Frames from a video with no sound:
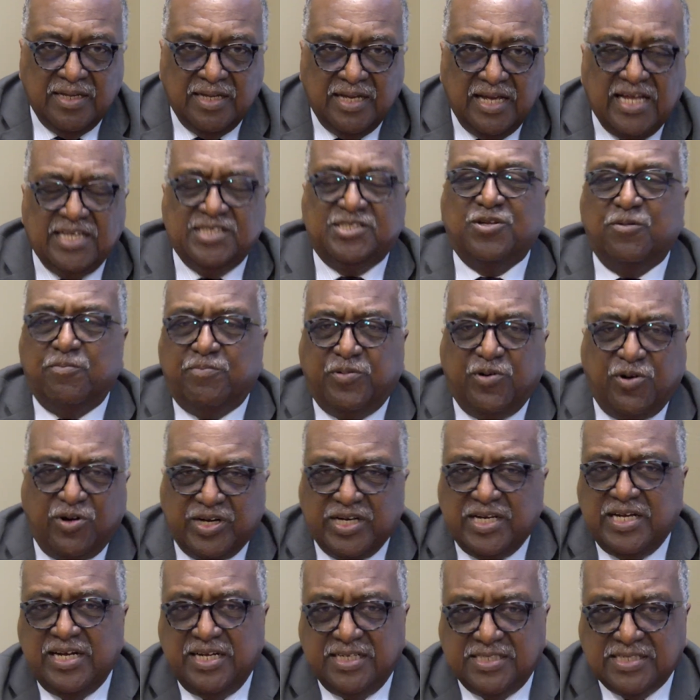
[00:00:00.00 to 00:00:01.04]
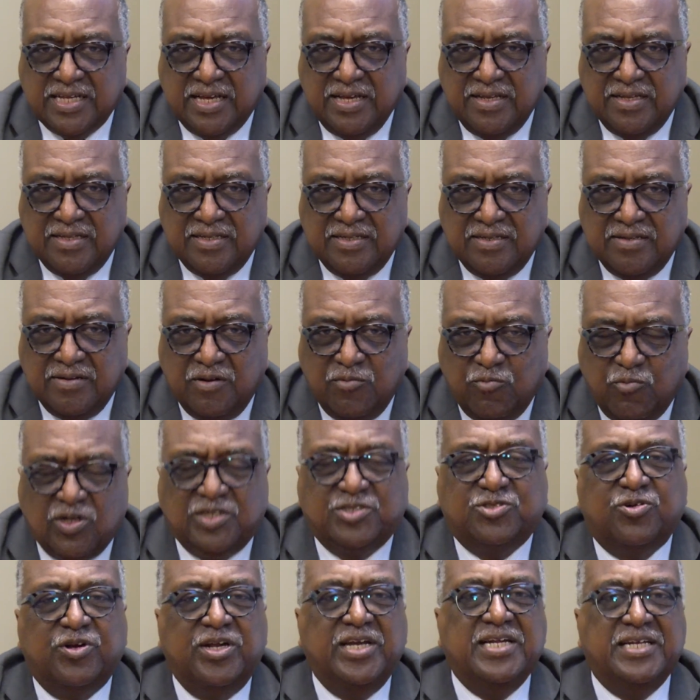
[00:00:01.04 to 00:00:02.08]
and supported us, were
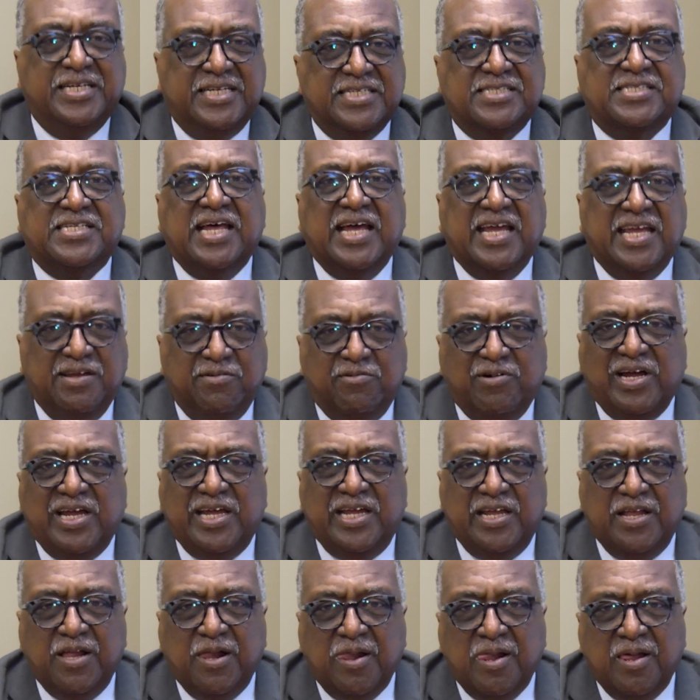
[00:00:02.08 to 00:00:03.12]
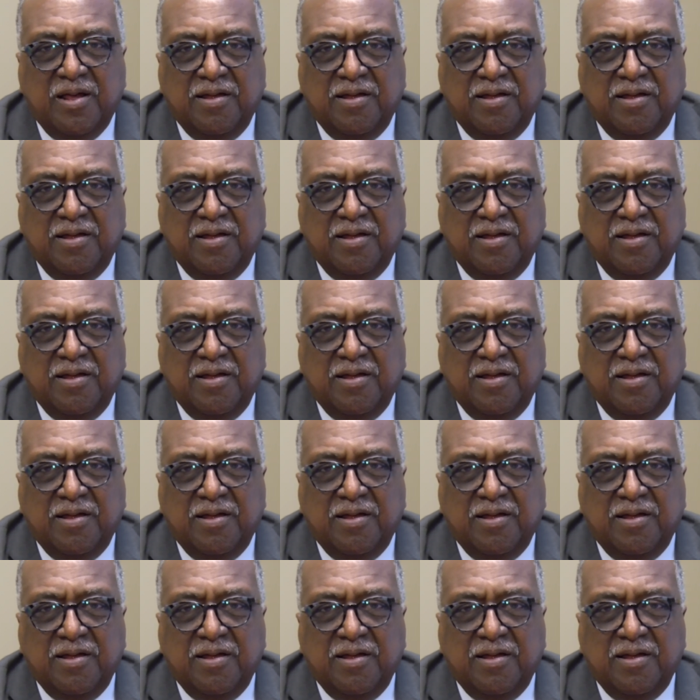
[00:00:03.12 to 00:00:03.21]
treated the same way.